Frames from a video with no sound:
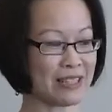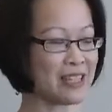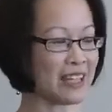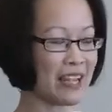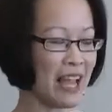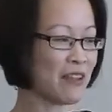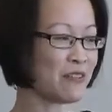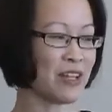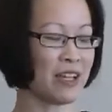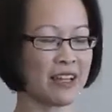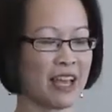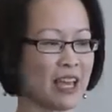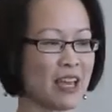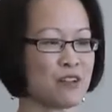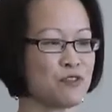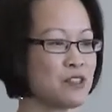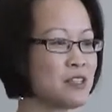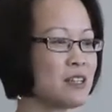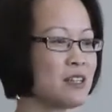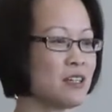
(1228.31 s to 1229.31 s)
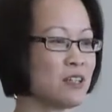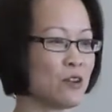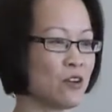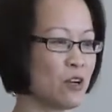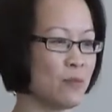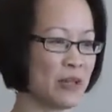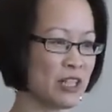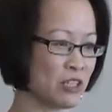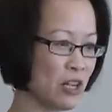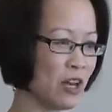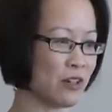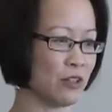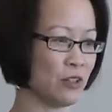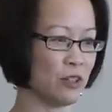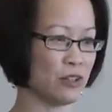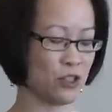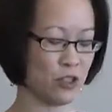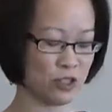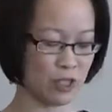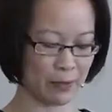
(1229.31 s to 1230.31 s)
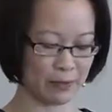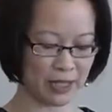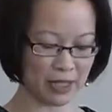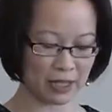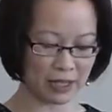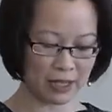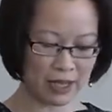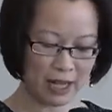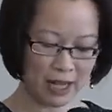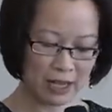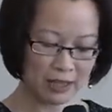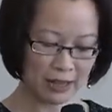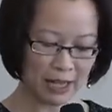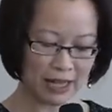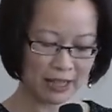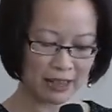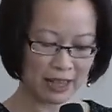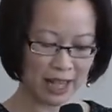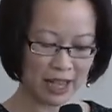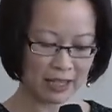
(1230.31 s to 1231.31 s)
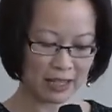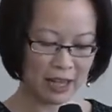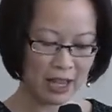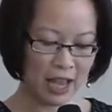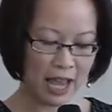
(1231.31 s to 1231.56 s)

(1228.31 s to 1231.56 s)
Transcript: like having a KFC or a McDonald's or something like that.